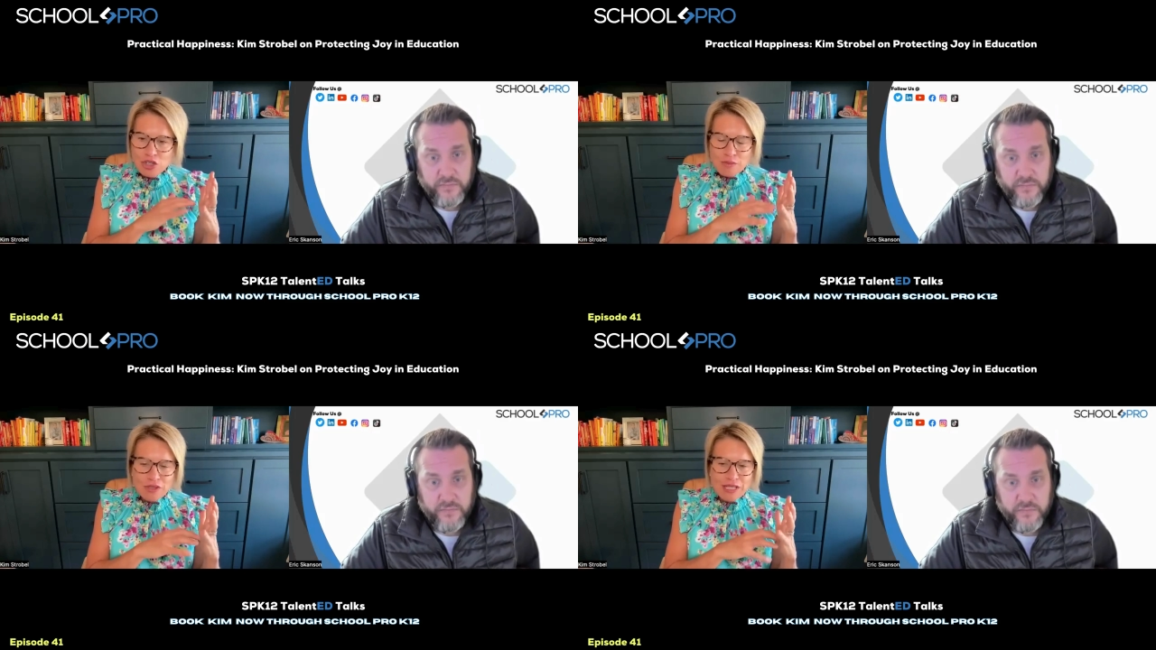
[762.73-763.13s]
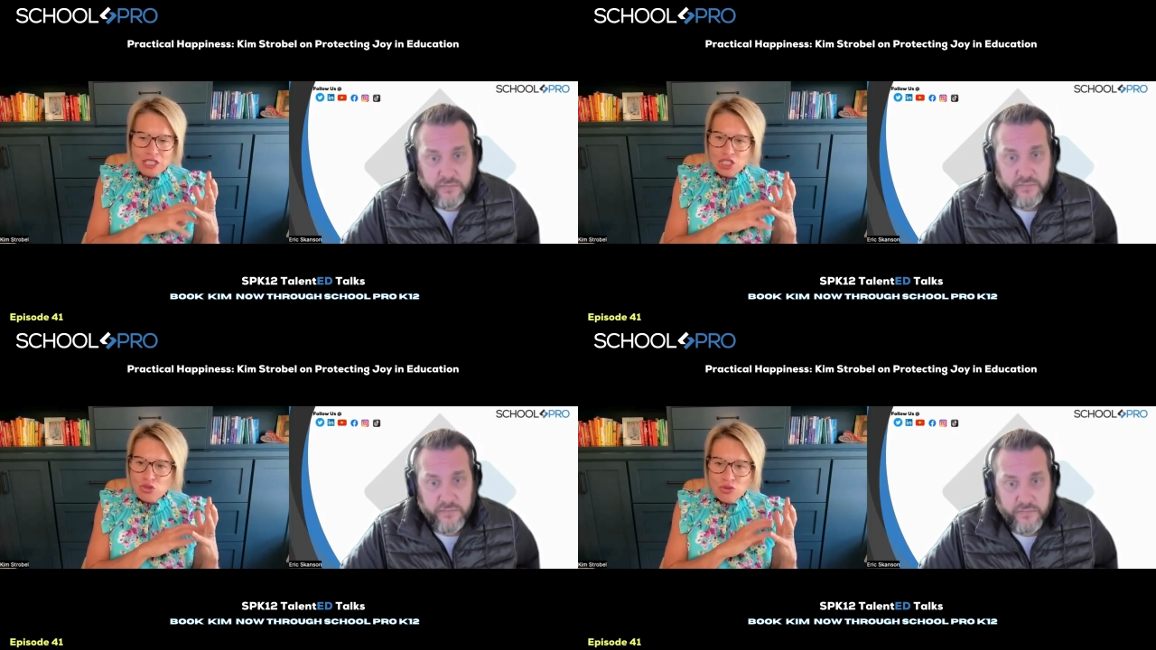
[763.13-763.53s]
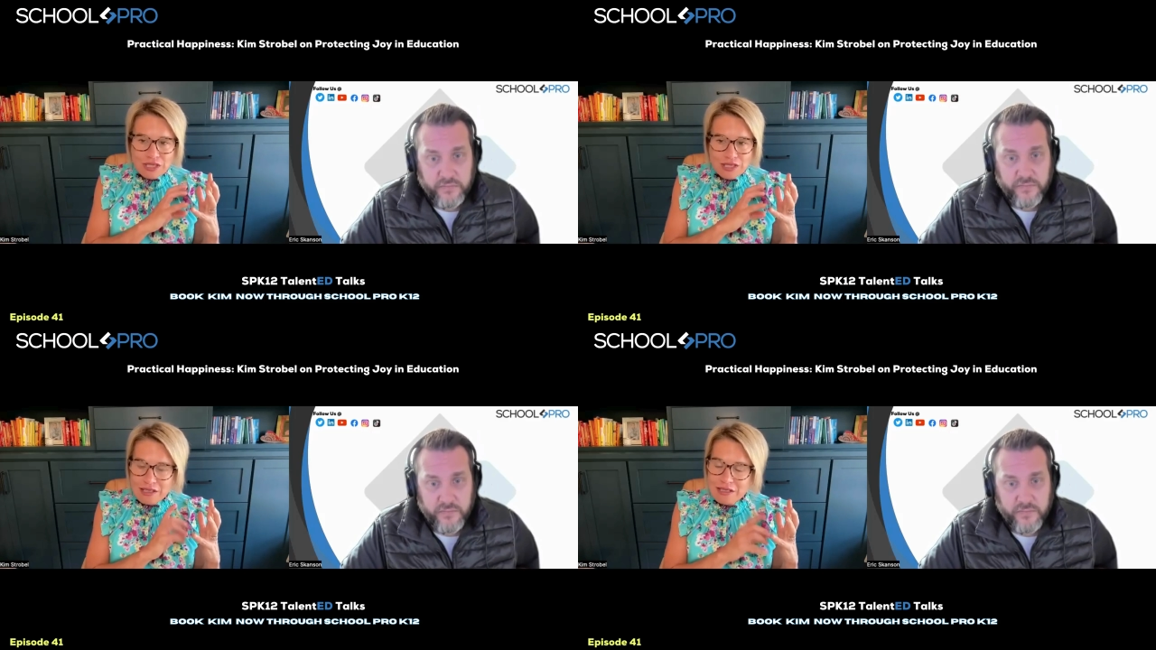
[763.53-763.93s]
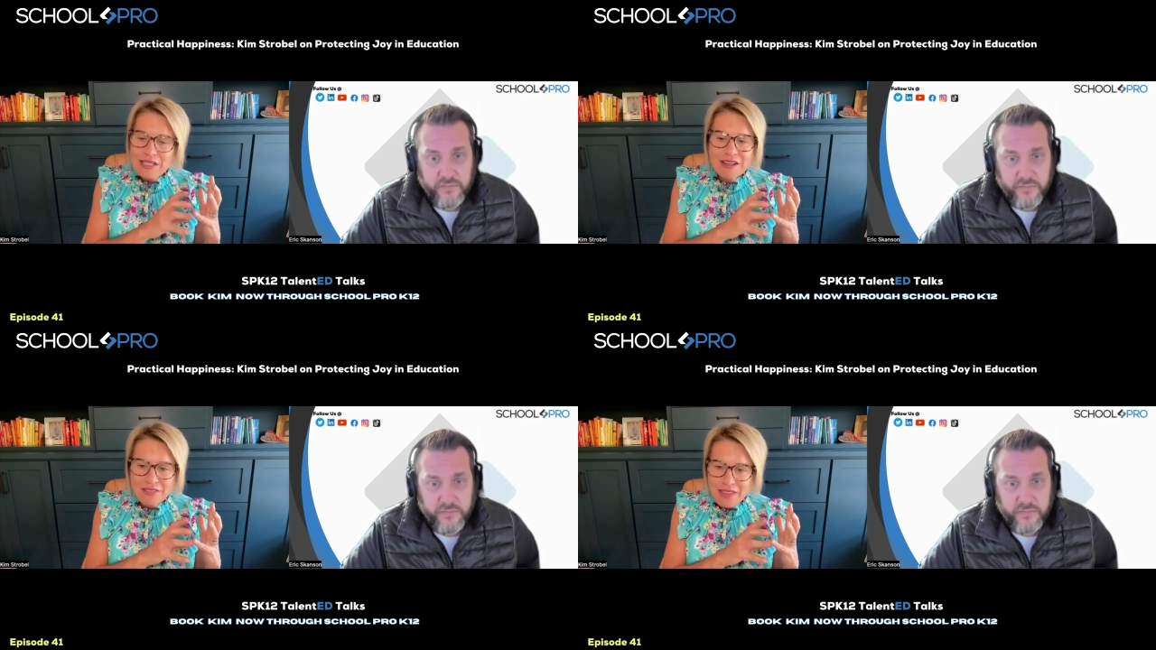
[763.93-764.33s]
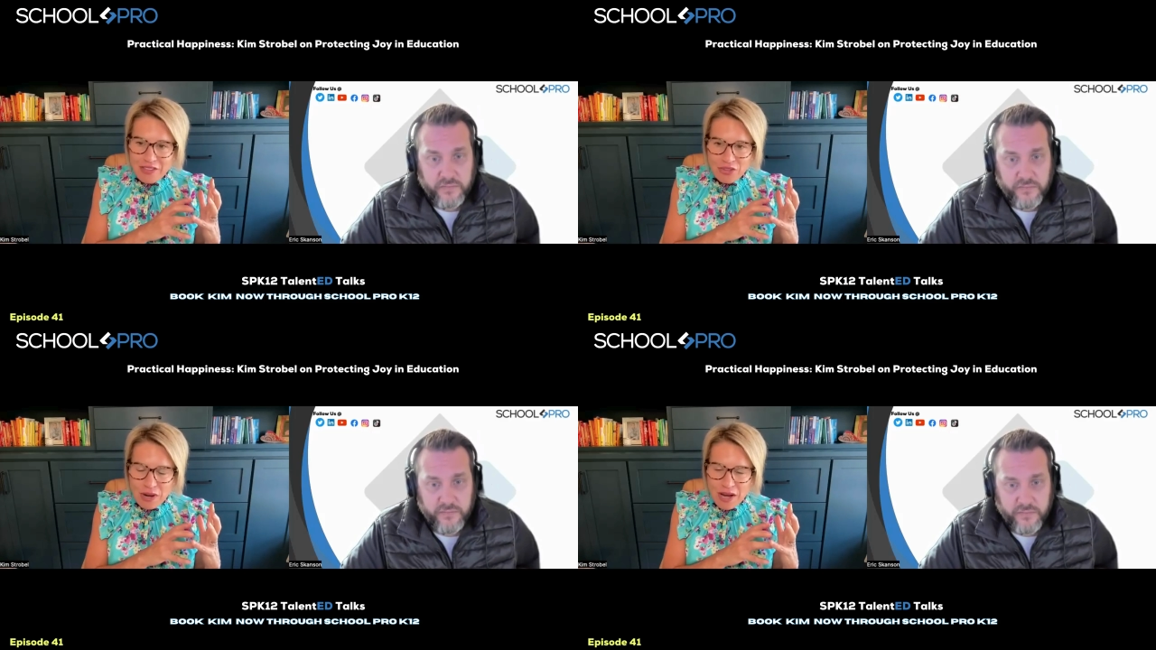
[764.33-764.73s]
Speaker 1: your building, and you could click on that
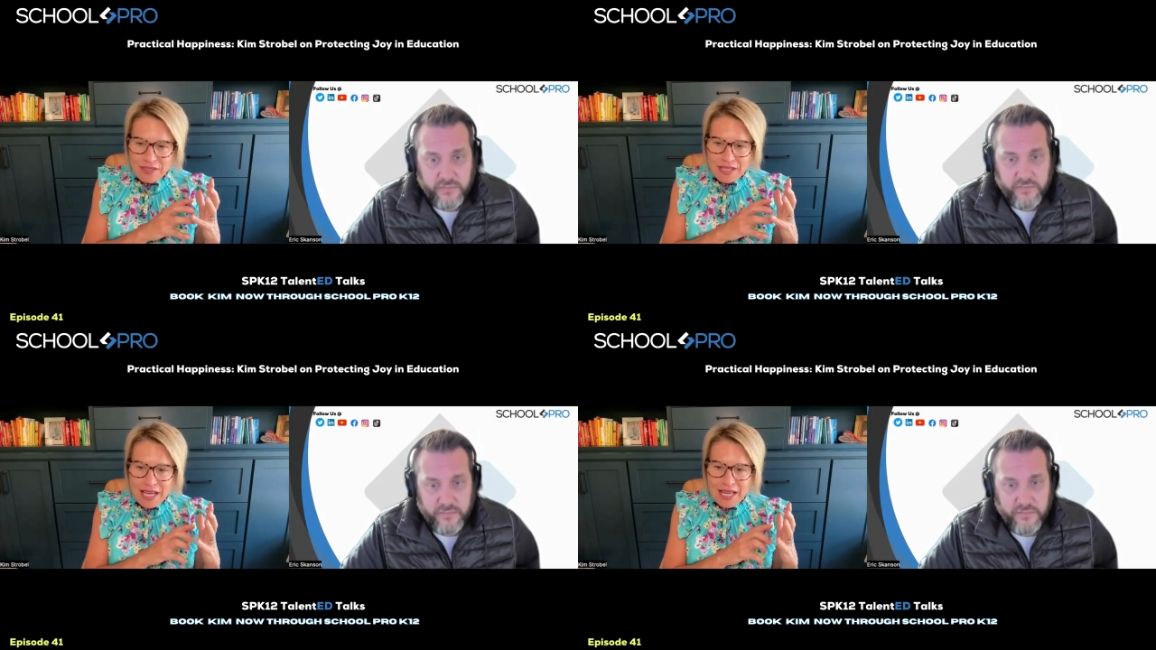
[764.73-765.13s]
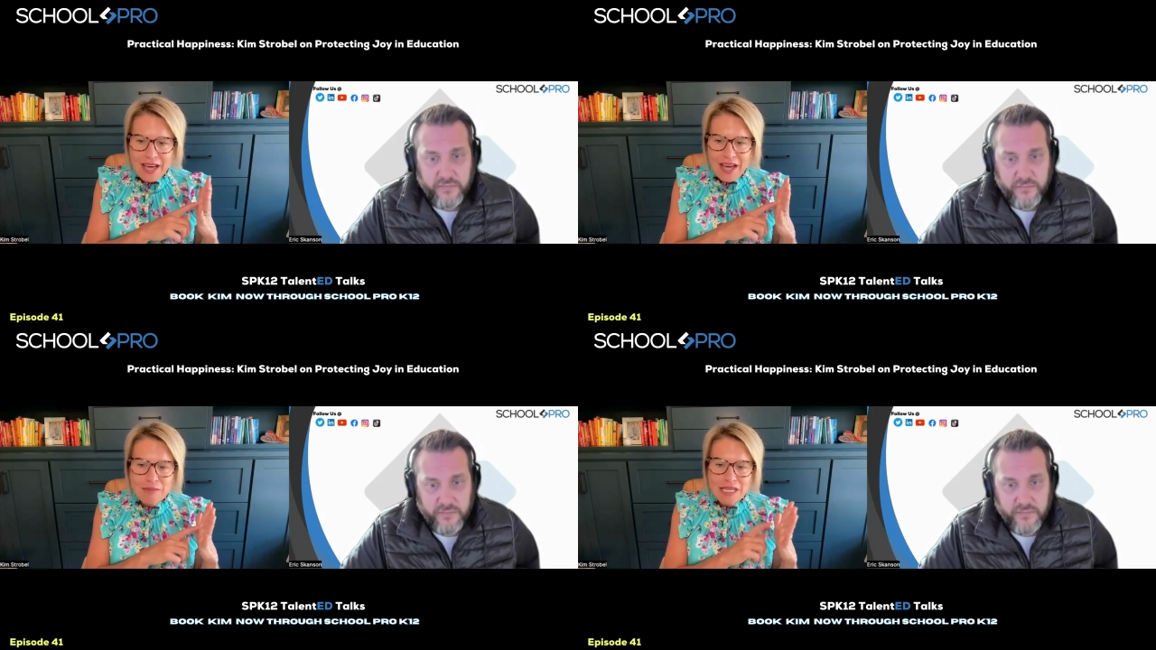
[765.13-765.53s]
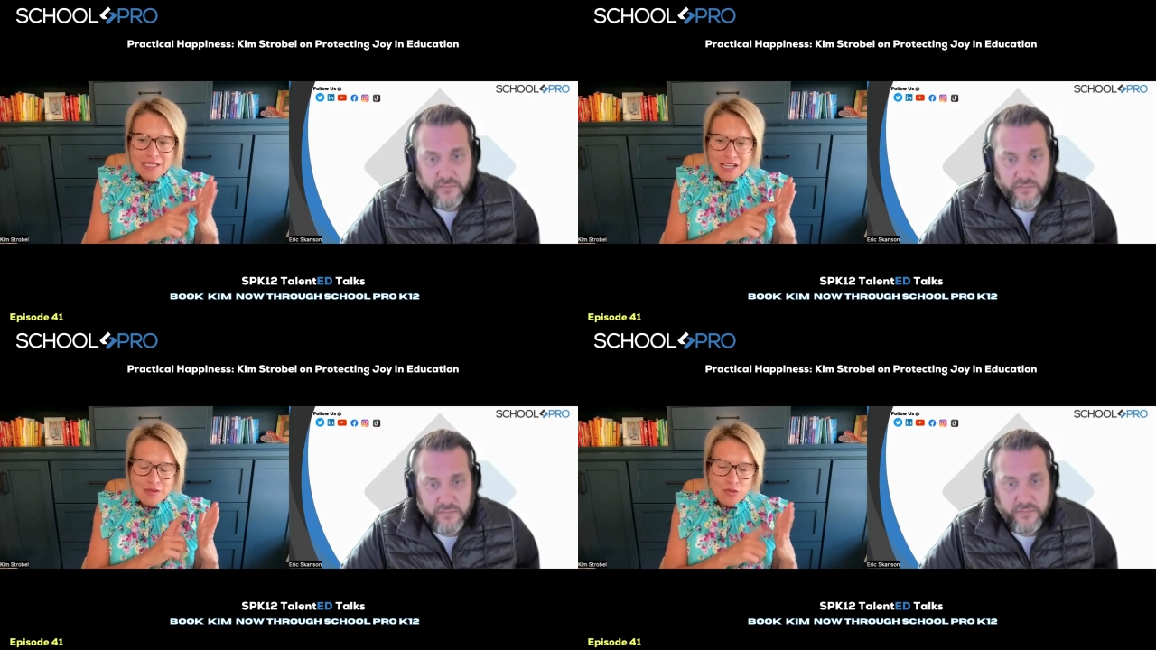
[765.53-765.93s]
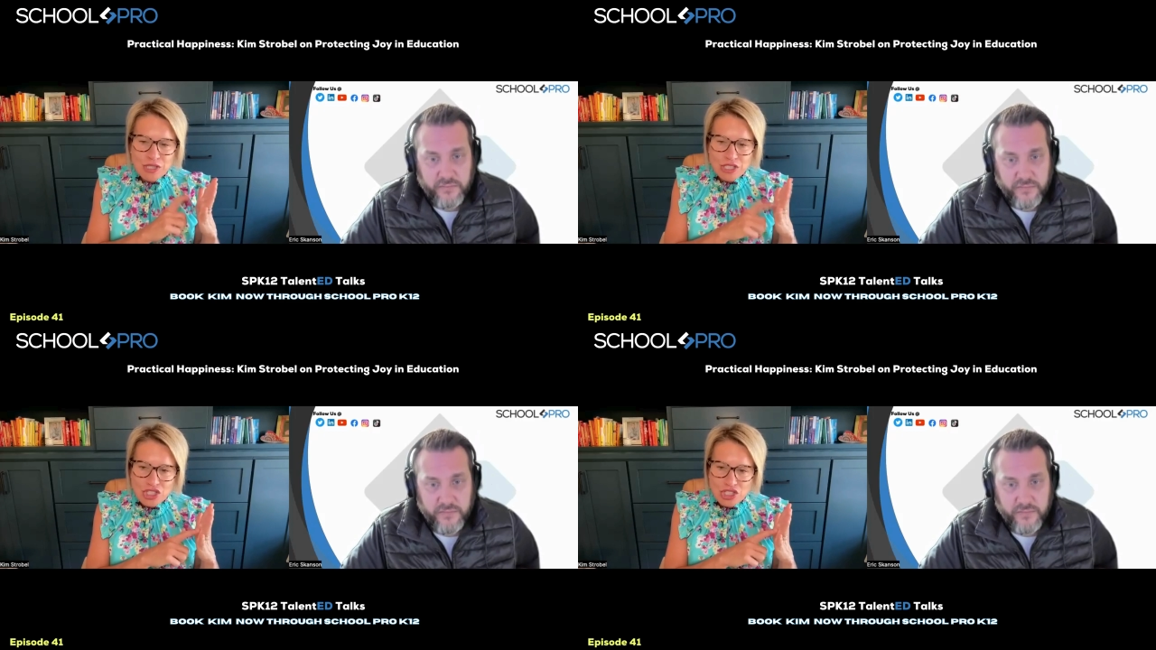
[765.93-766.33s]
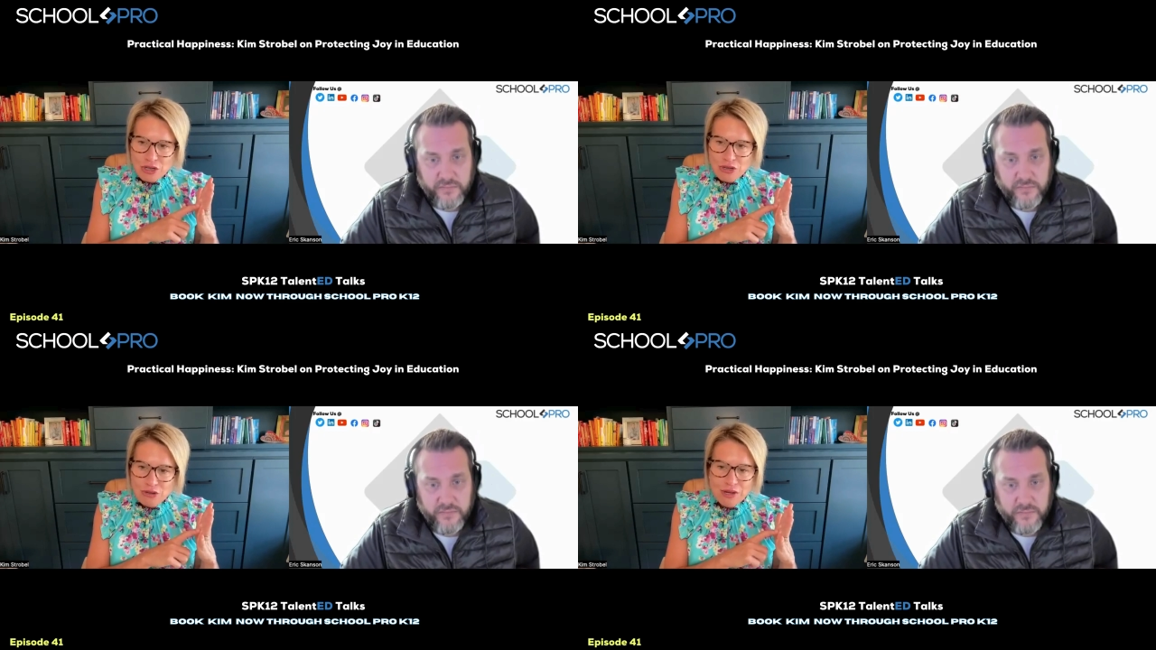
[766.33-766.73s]
throughout the day, how many times would it
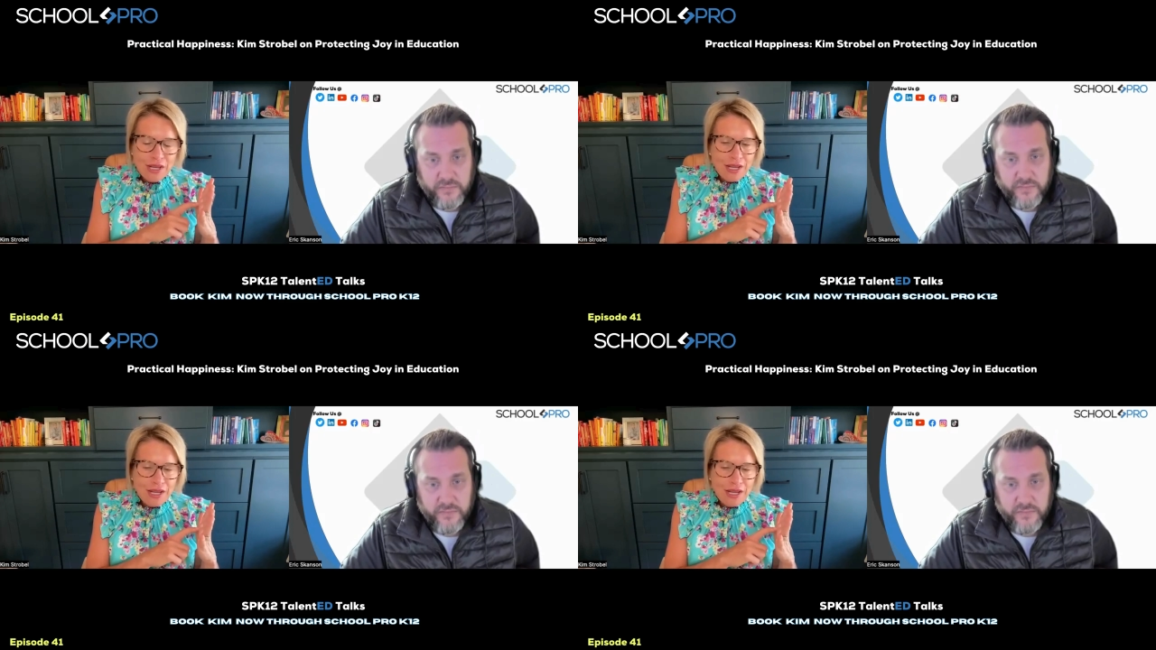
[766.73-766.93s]
show,